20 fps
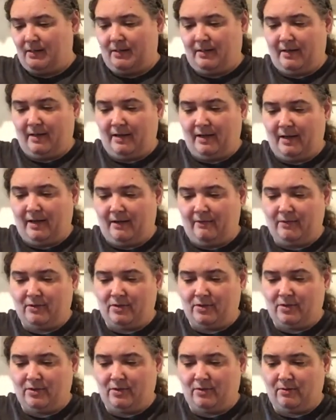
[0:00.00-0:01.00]
I haven't
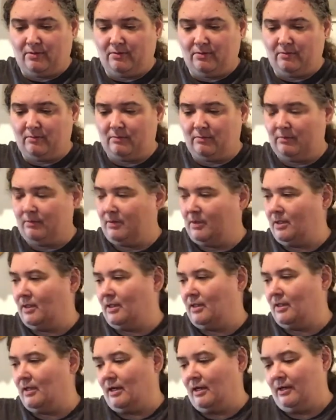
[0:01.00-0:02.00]
shown
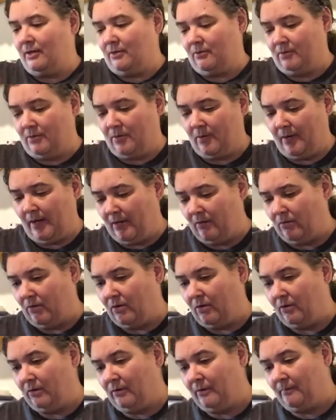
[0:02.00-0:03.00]
in I don't know how
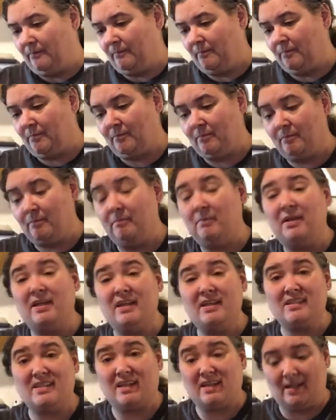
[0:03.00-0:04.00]
long, but
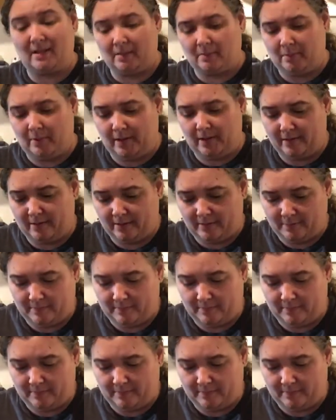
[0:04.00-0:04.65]
it's getting big.